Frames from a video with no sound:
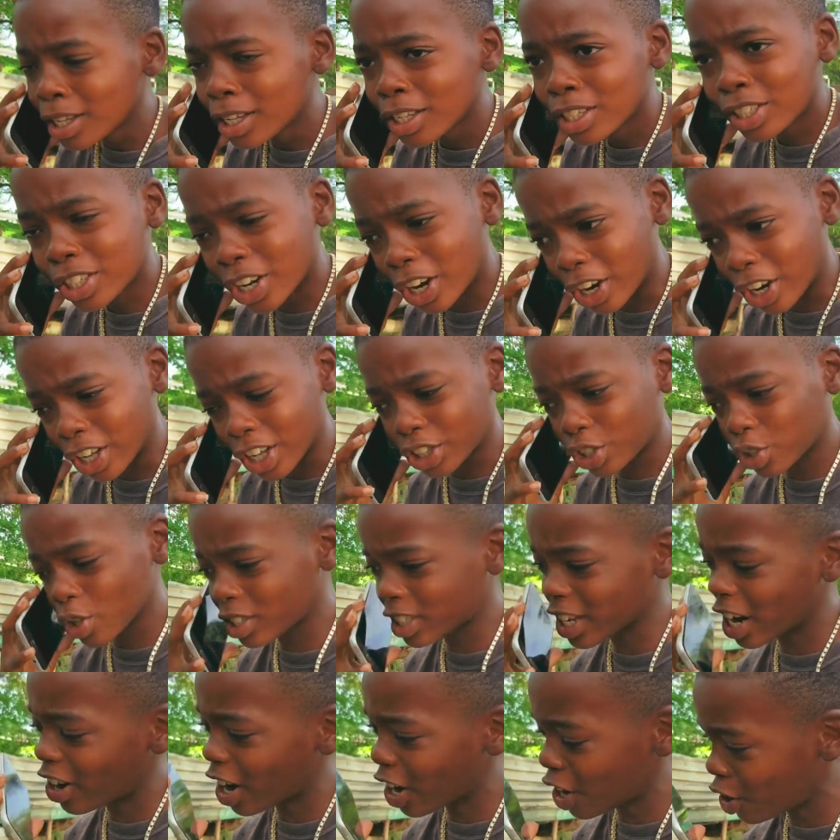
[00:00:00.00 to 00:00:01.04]
Sir, you sure it's
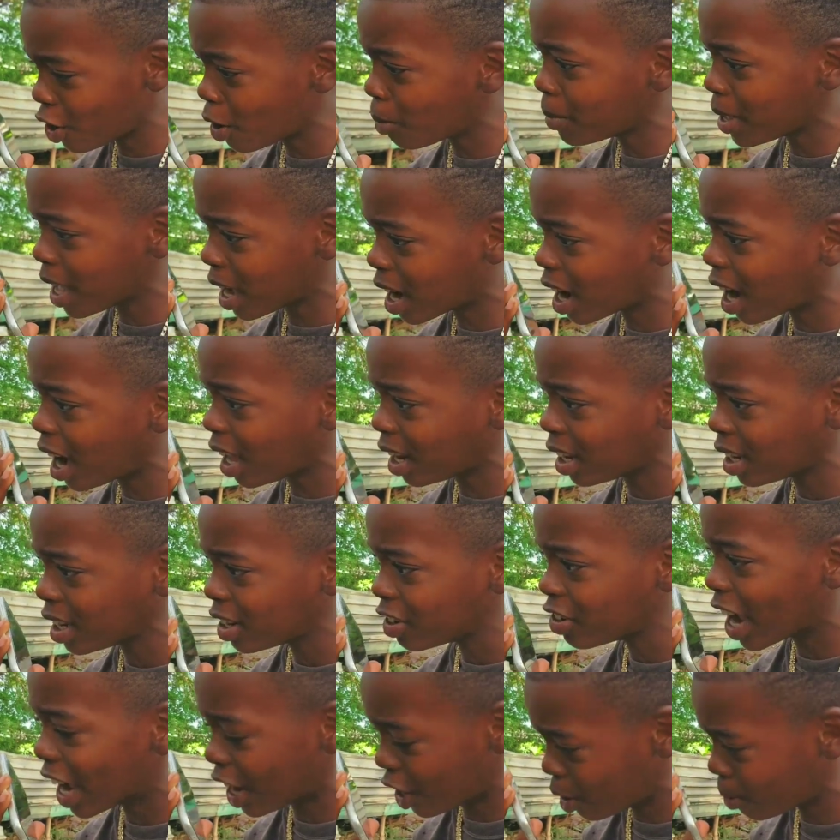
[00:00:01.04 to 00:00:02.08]
the right number you call?
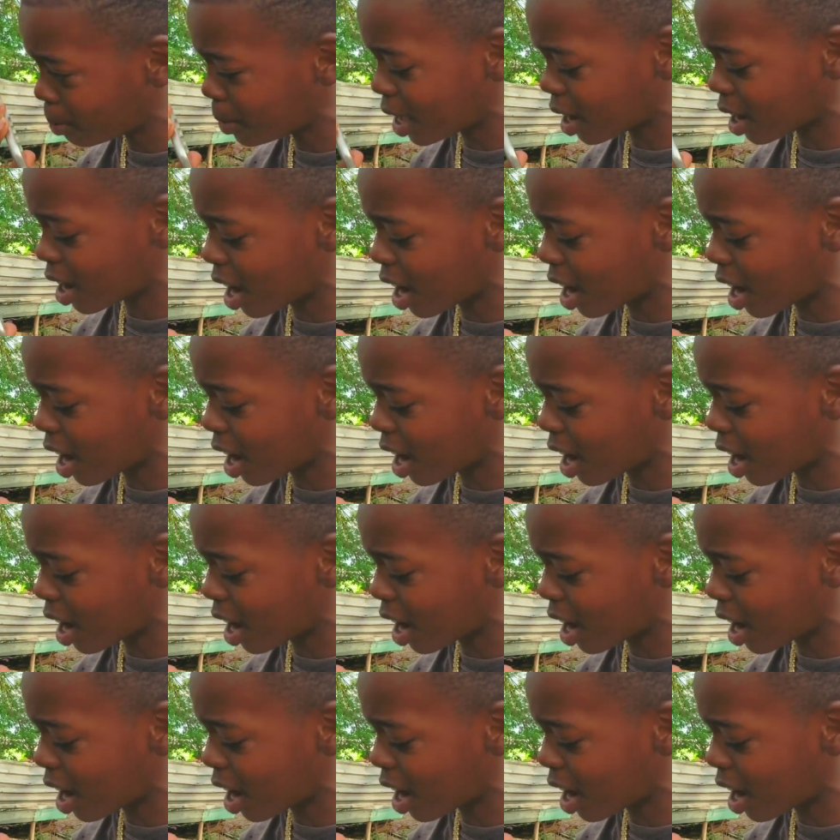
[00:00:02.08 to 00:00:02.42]
Right number you